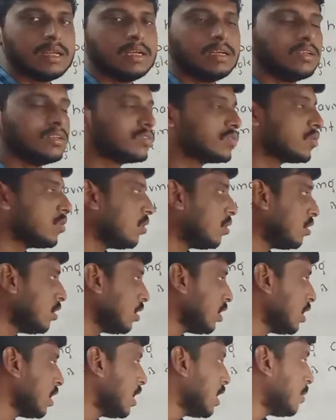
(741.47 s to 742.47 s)
It is called
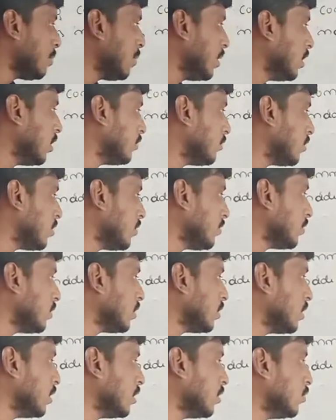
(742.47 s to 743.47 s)
made up
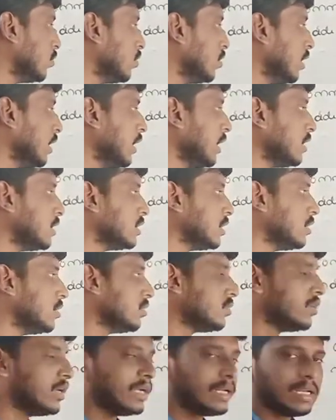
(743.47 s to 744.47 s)
of only 0
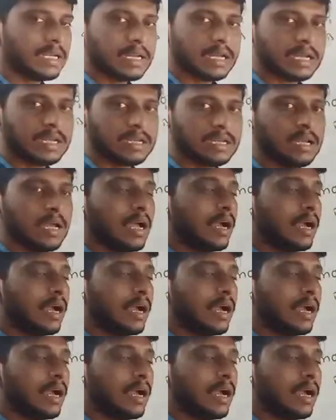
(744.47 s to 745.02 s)
to 89,